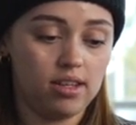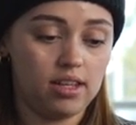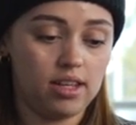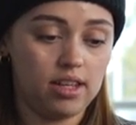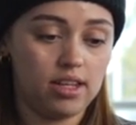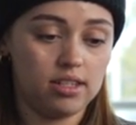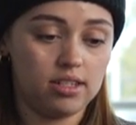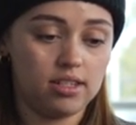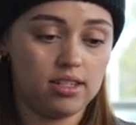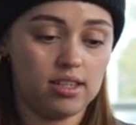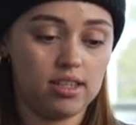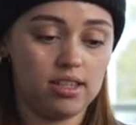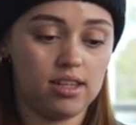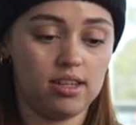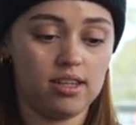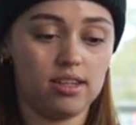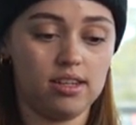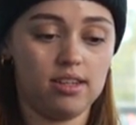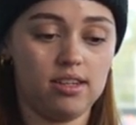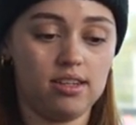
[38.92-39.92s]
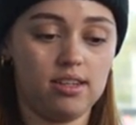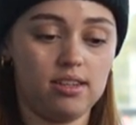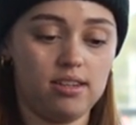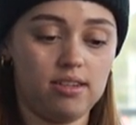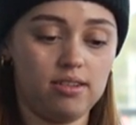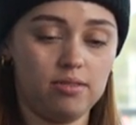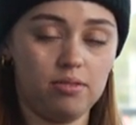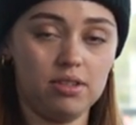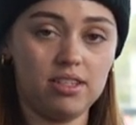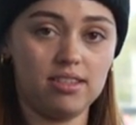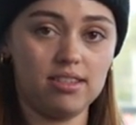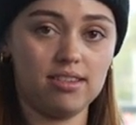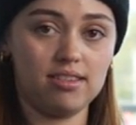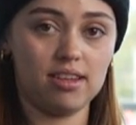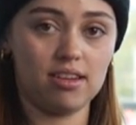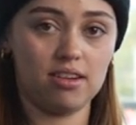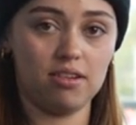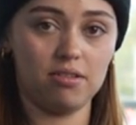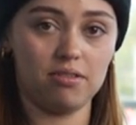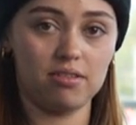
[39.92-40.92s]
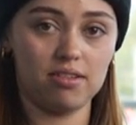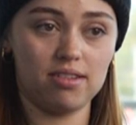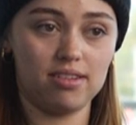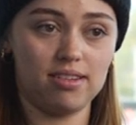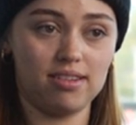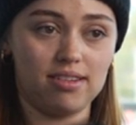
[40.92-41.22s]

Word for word: into the, what's this thing called?